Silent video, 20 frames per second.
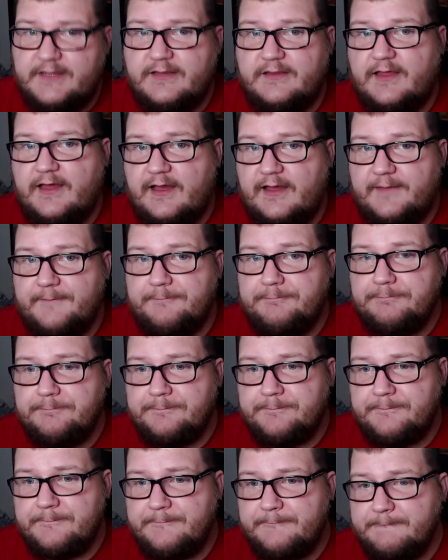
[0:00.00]
a lot.
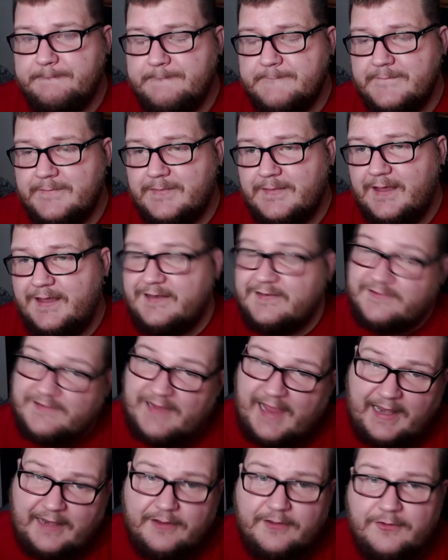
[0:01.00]
And it's
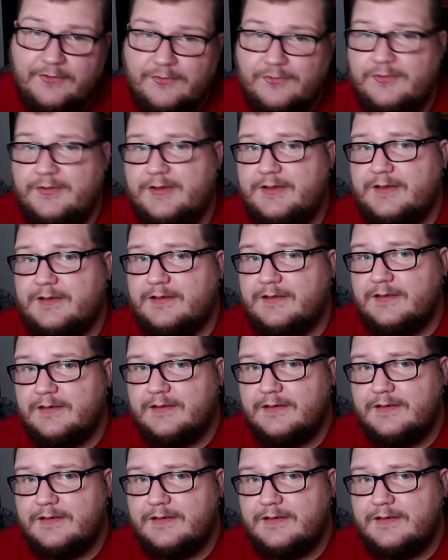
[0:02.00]
kind of annoying.